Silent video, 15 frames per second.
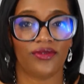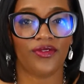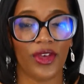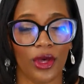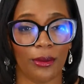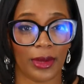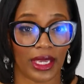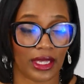
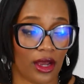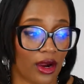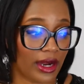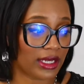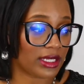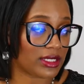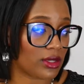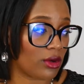Feel me? All
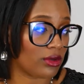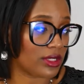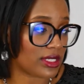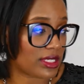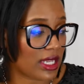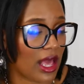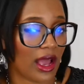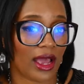right, let's go on the
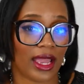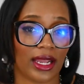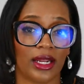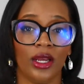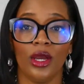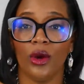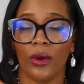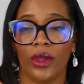slide.
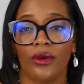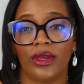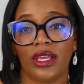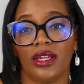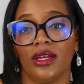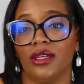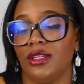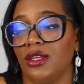We're going to
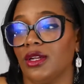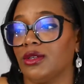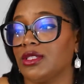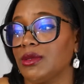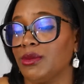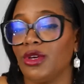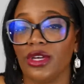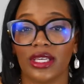get, you know,
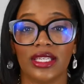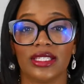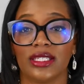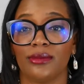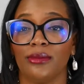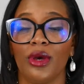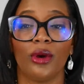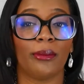some cookies
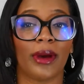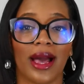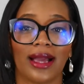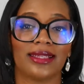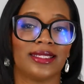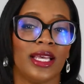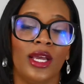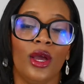and milk
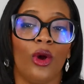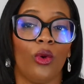box.